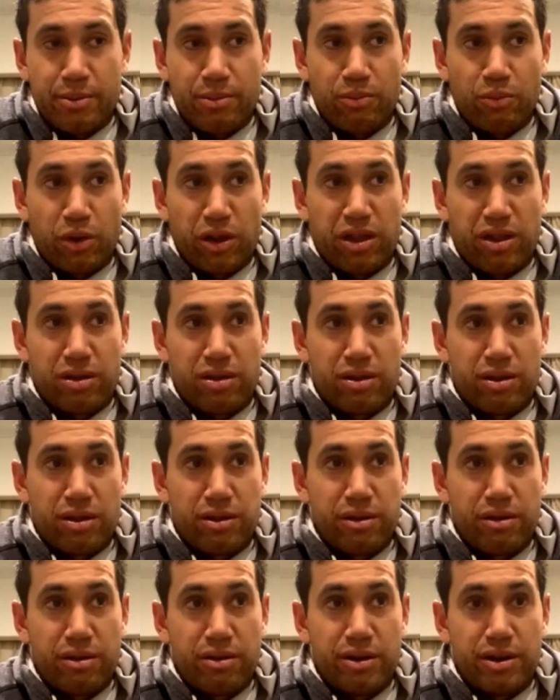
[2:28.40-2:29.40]
with
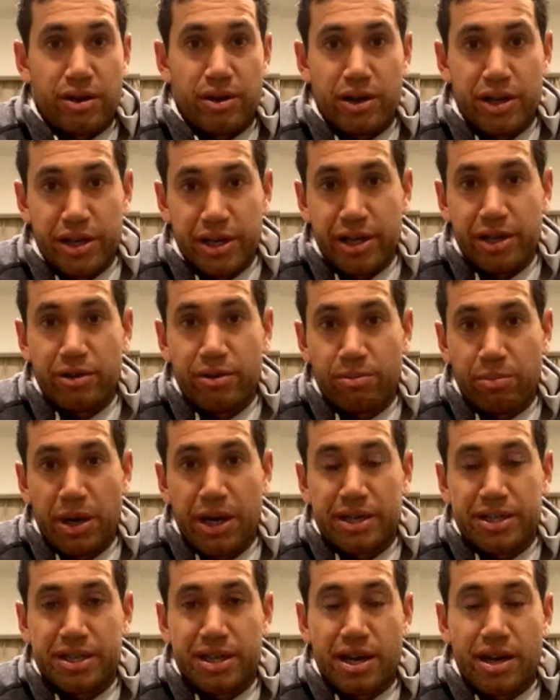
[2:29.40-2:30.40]
India and
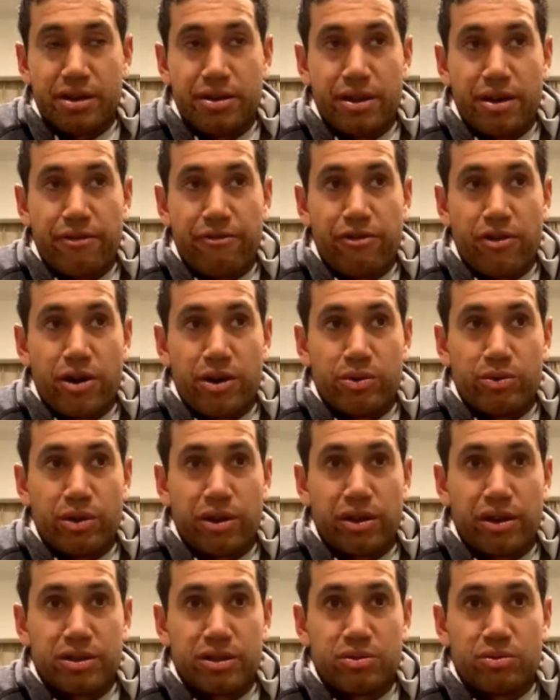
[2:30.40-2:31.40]
Pakistan in that final, I
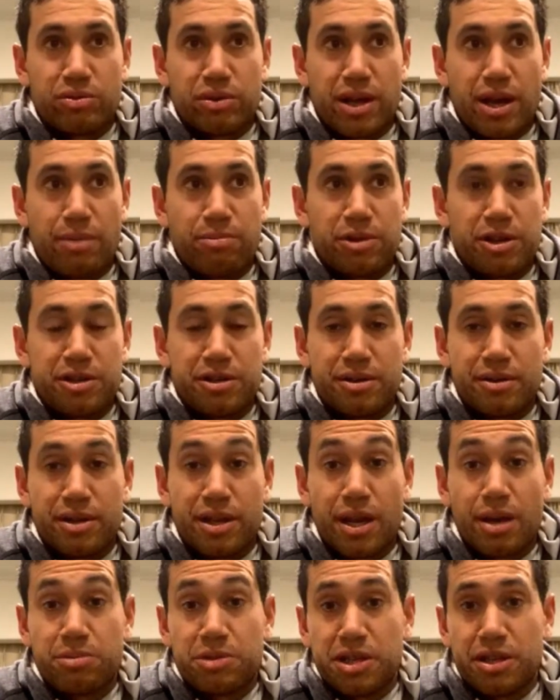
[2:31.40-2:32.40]
think sort of captured
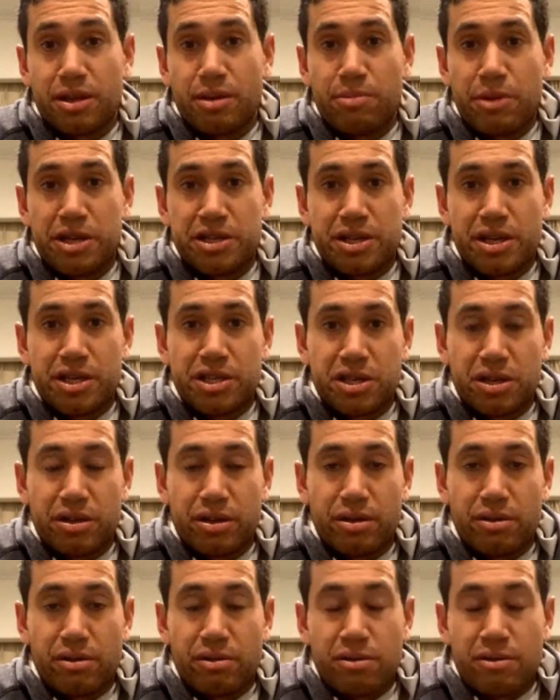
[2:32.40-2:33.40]
the imagination of
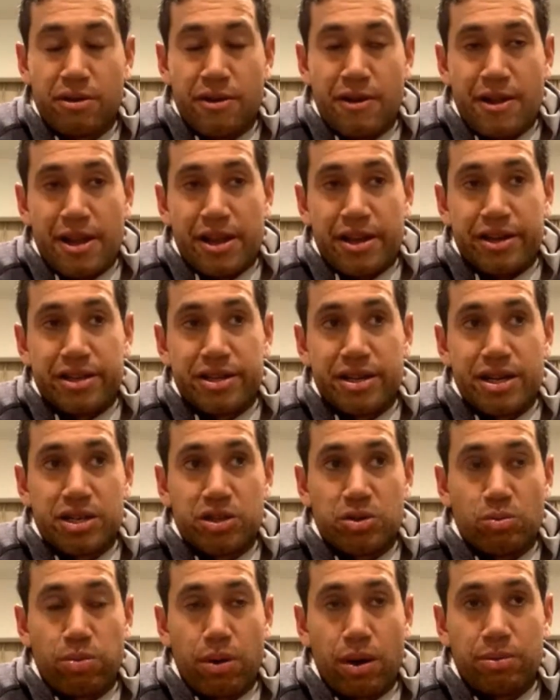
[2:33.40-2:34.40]
the
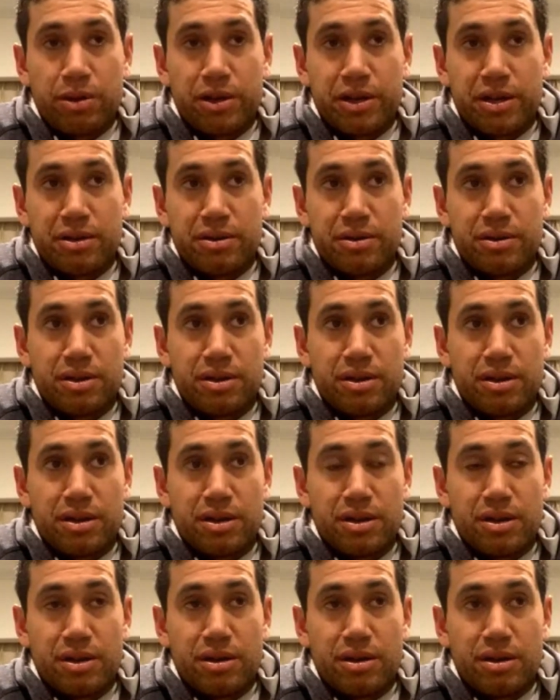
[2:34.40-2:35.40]
international public and
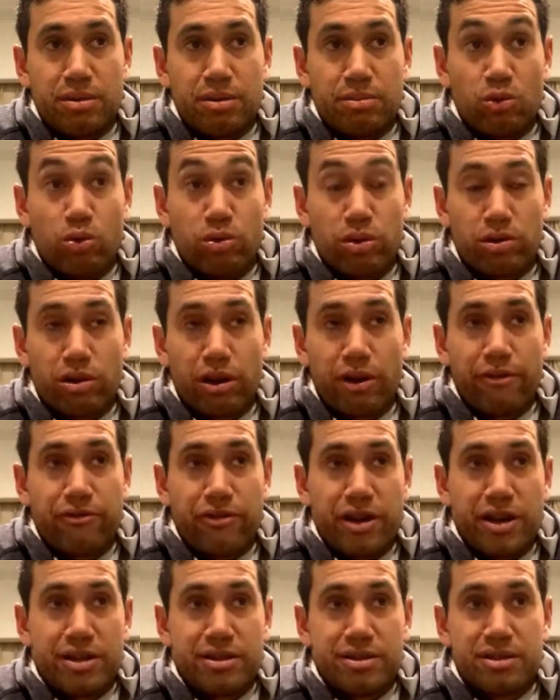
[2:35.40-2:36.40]
all the cricket
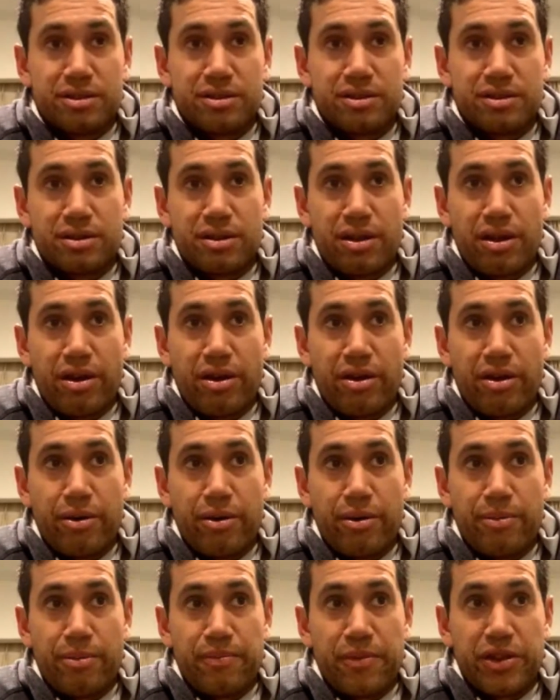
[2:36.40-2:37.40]
fans, and
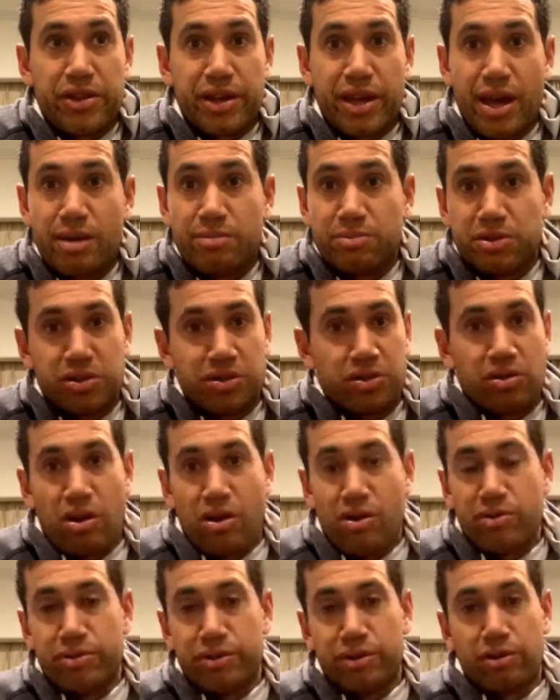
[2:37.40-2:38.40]
the game's just
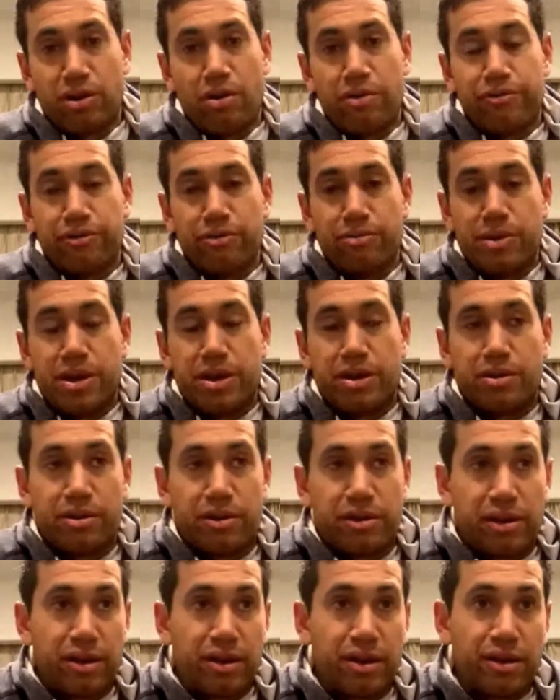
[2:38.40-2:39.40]
growing and growing from there. I
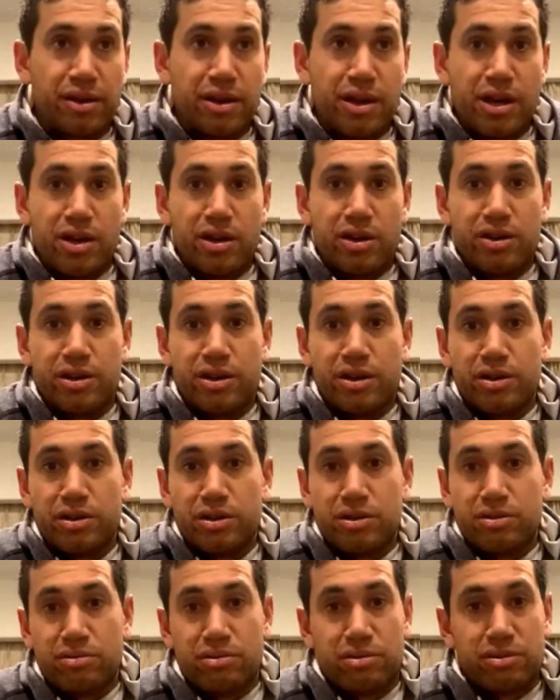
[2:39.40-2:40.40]
think
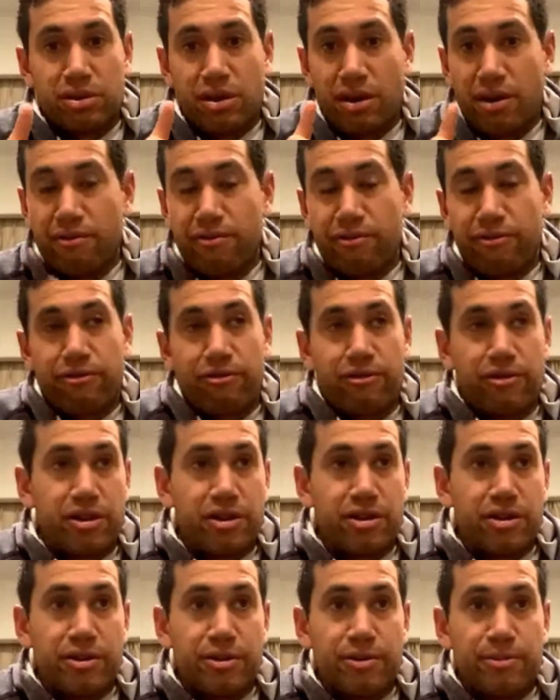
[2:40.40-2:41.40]
you have
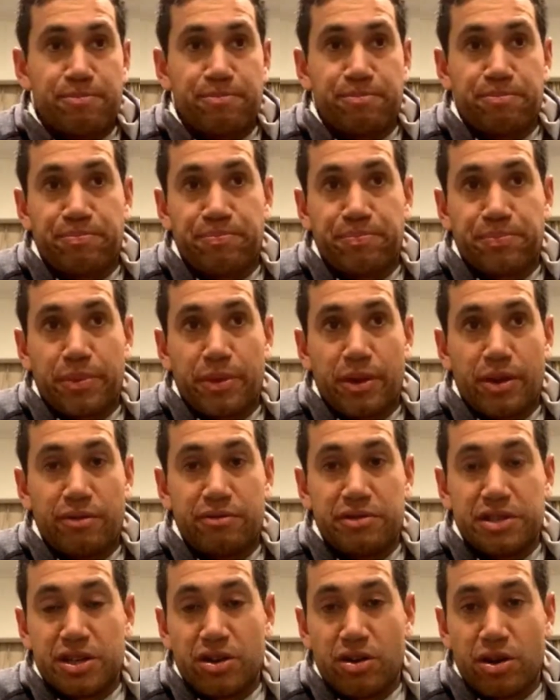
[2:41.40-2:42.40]

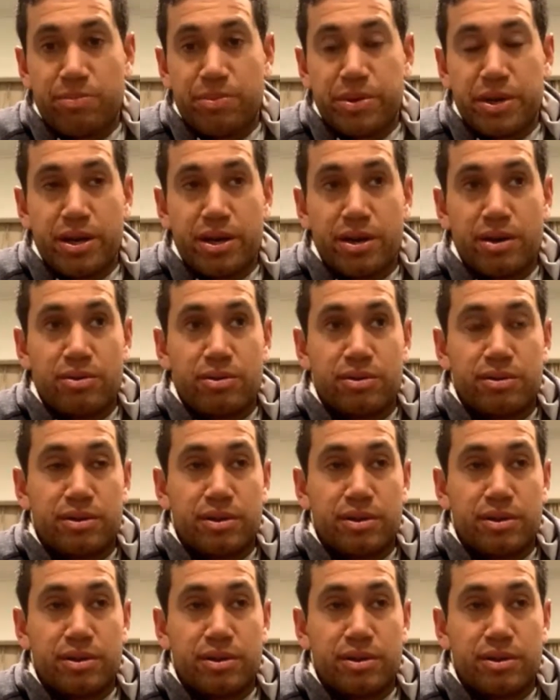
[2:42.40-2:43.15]
obviously IPL,